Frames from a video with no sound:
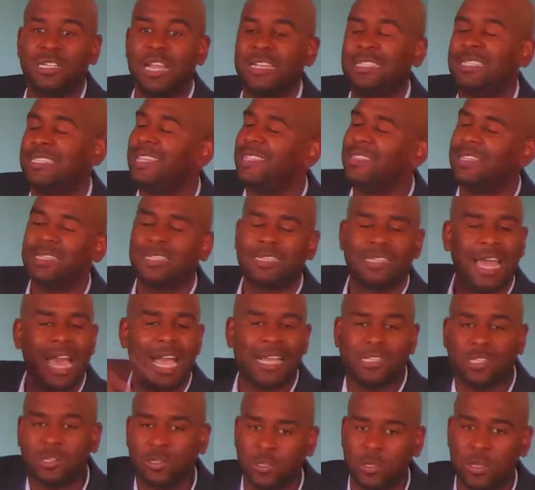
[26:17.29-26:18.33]
I said this
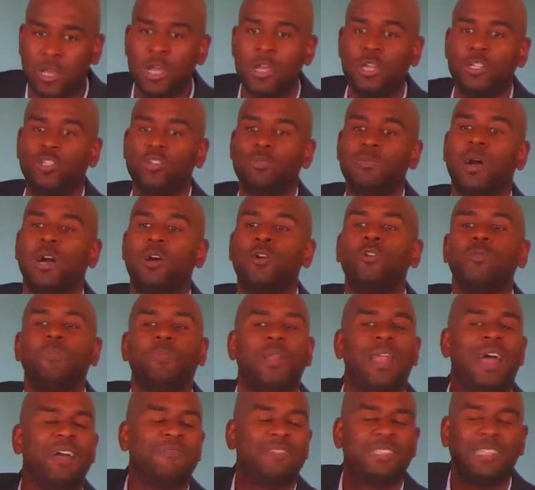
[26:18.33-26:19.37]
last Juma Khutbah,
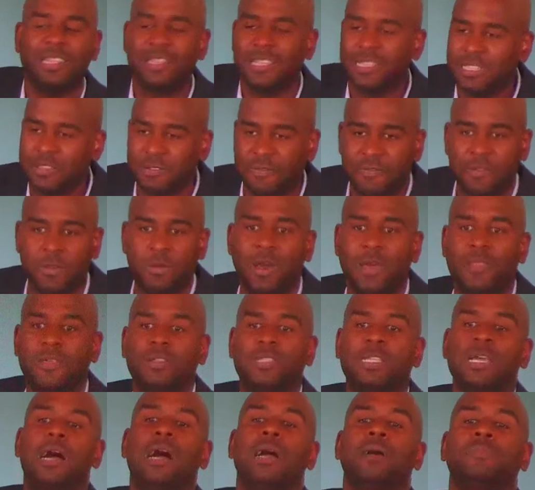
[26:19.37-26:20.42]
and I've said this a few other
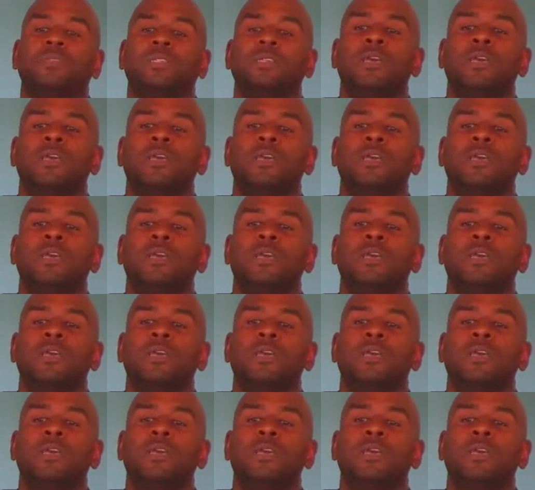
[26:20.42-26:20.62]
times.